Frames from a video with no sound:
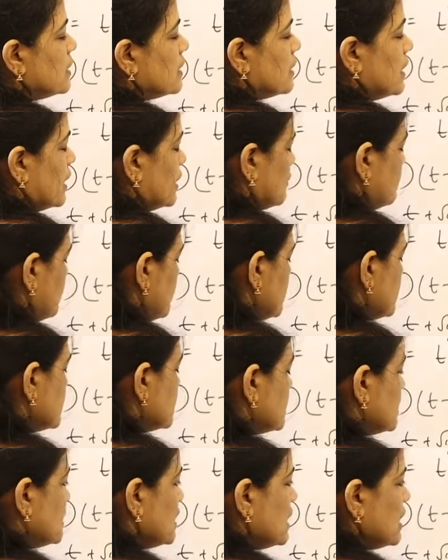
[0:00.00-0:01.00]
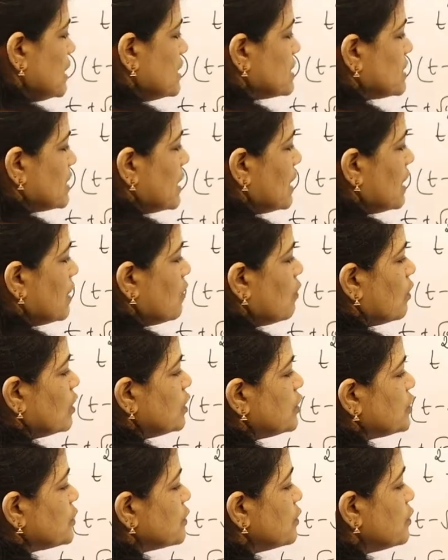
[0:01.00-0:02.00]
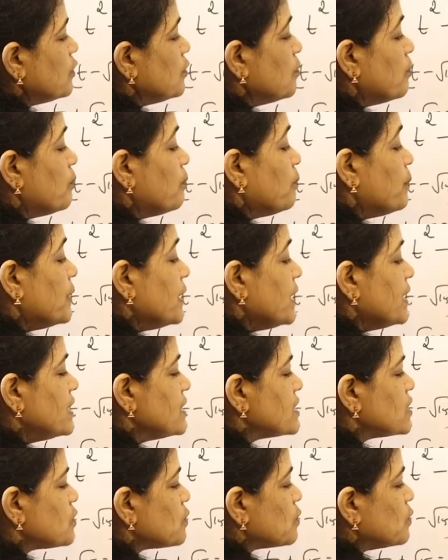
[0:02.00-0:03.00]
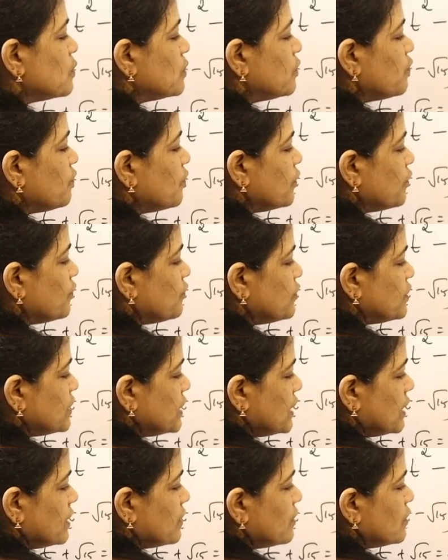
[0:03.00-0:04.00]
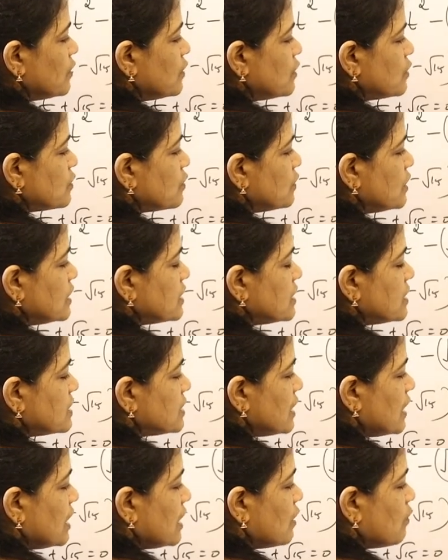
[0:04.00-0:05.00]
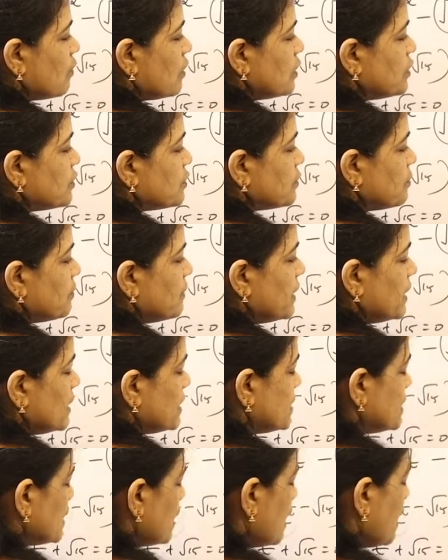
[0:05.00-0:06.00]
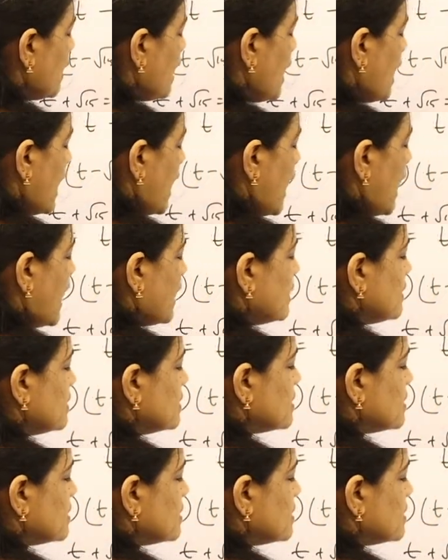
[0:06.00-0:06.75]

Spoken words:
That means t is equal to plus root 15. So this is equal to beta and